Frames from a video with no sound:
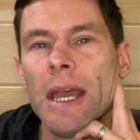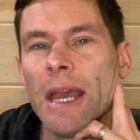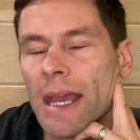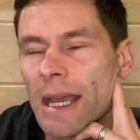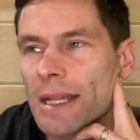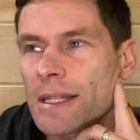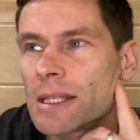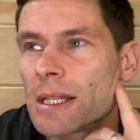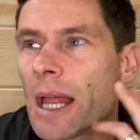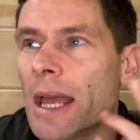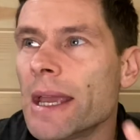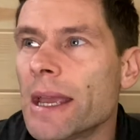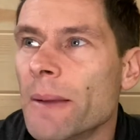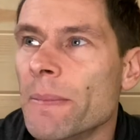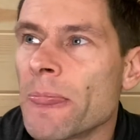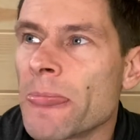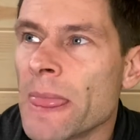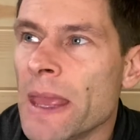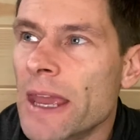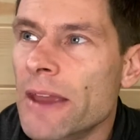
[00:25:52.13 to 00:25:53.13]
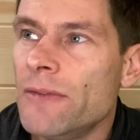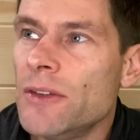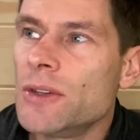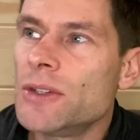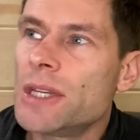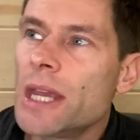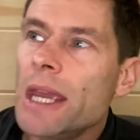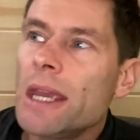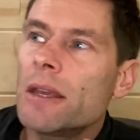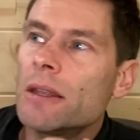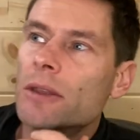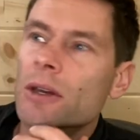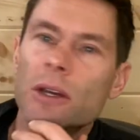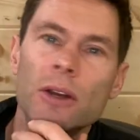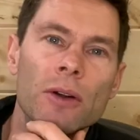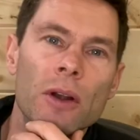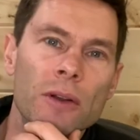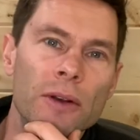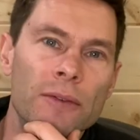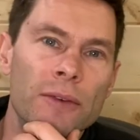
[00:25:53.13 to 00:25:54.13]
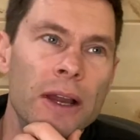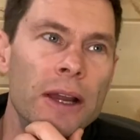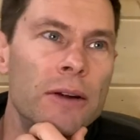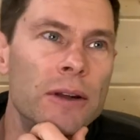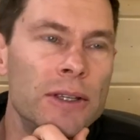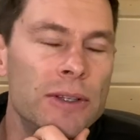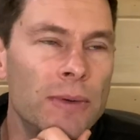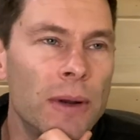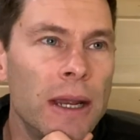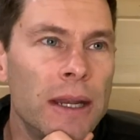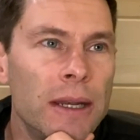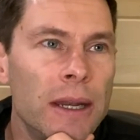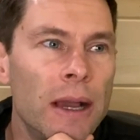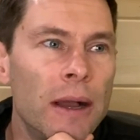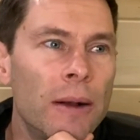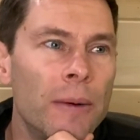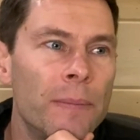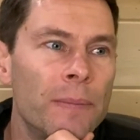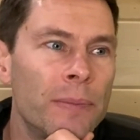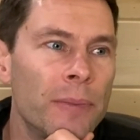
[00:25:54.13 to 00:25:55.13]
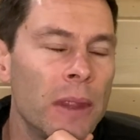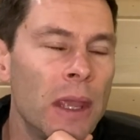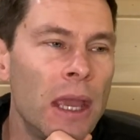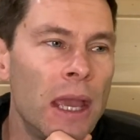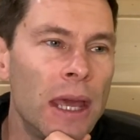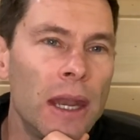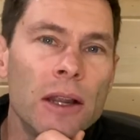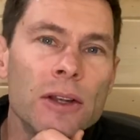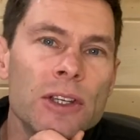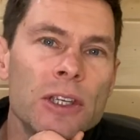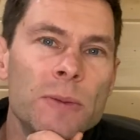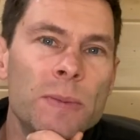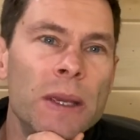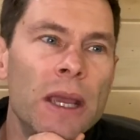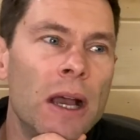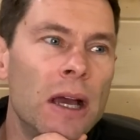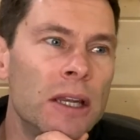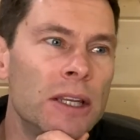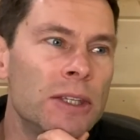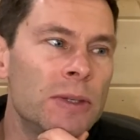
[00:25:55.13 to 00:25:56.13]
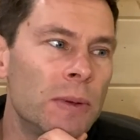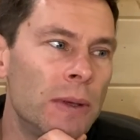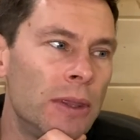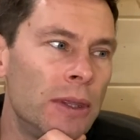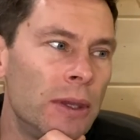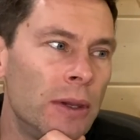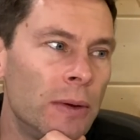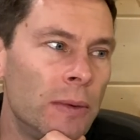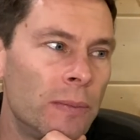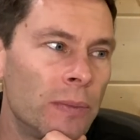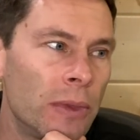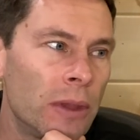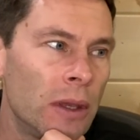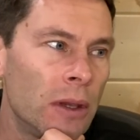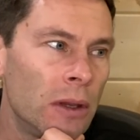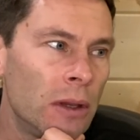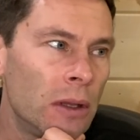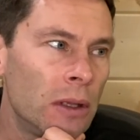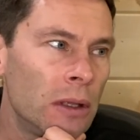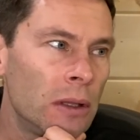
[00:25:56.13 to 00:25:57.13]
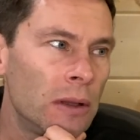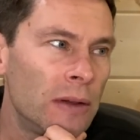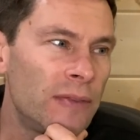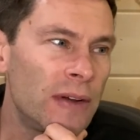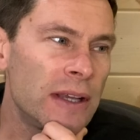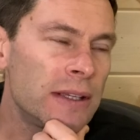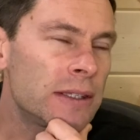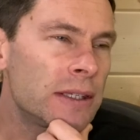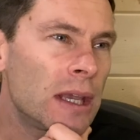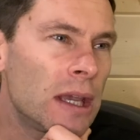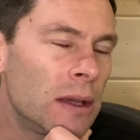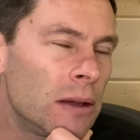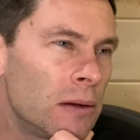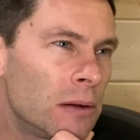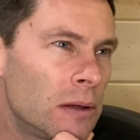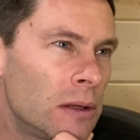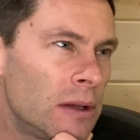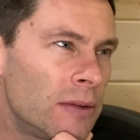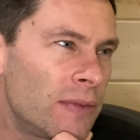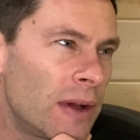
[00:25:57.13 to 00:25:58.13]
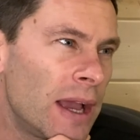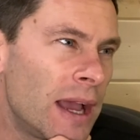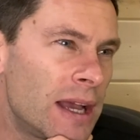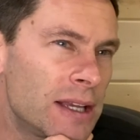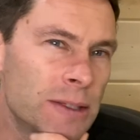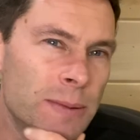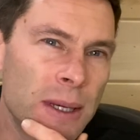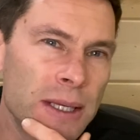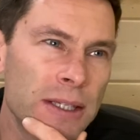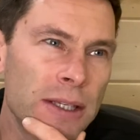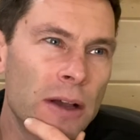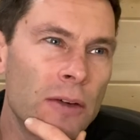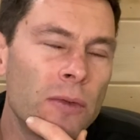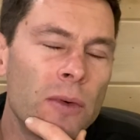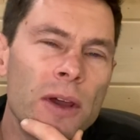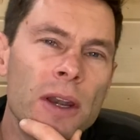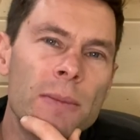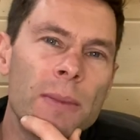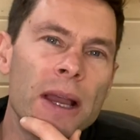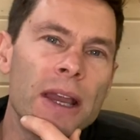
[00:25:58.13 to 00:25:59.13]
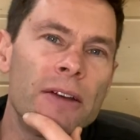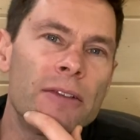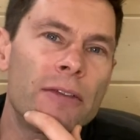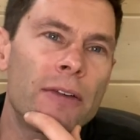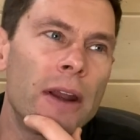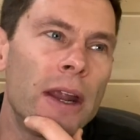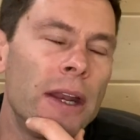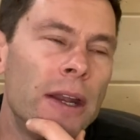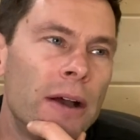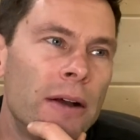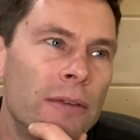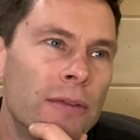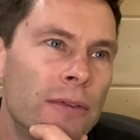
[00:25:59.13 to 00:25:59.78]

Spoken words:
It's like if you take the coronavirus right now, and I'll just be honest with you. If I ask myself, what am I afraid of?